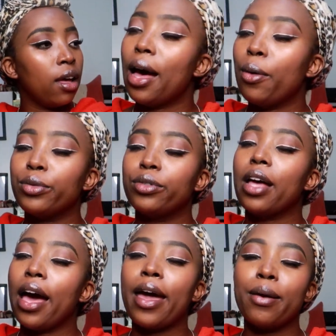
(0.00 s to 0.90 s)

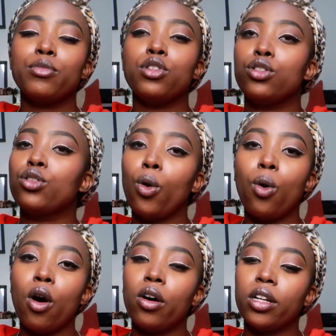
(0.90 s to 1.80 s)
I am
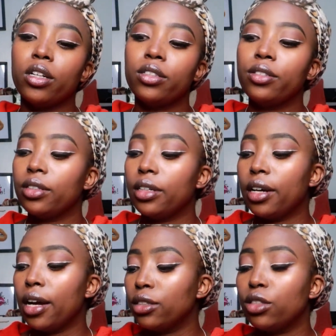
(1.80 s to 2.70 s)
so honored
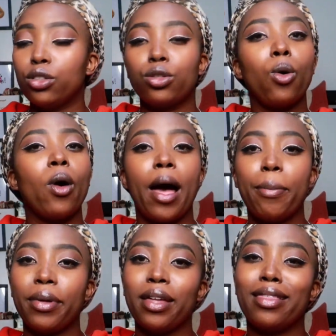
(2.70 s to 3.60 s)
and so
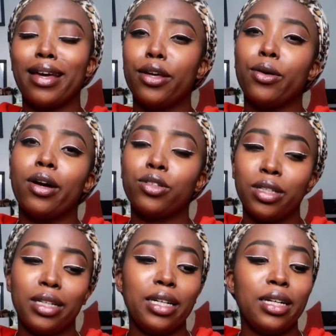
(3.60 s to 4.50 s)
happy that you
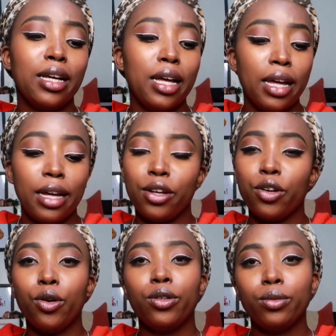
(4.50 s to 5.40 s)
actually, you
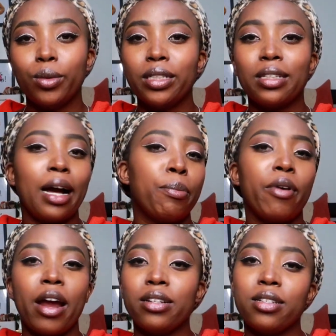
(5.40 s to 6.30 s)
know, when a
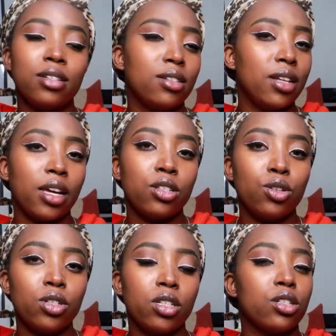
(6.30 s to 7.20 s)
brand takes
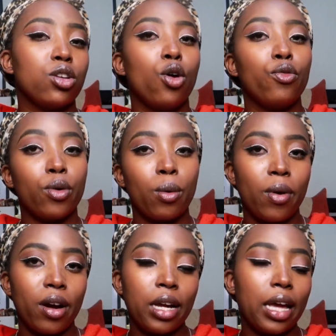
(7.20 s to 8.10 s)
notice of your
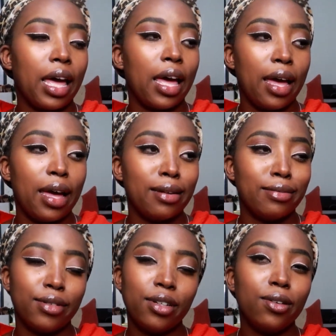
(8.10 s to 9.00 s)
work
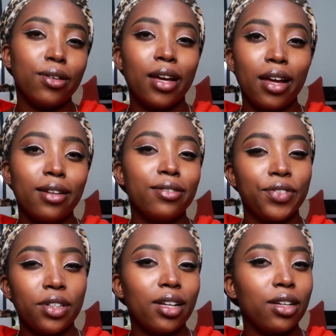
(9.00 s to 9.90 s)
and, you know, you kind of
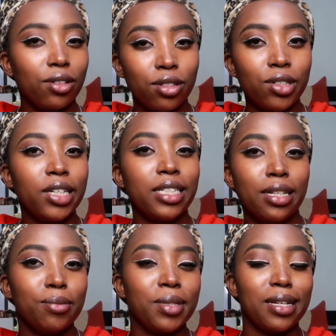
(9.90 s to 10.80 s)
feel like you're doing
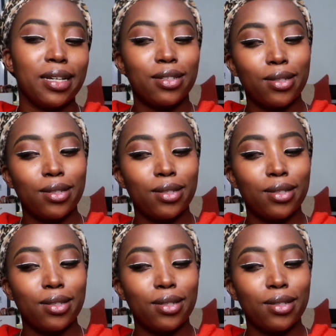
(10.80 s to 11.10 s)
something.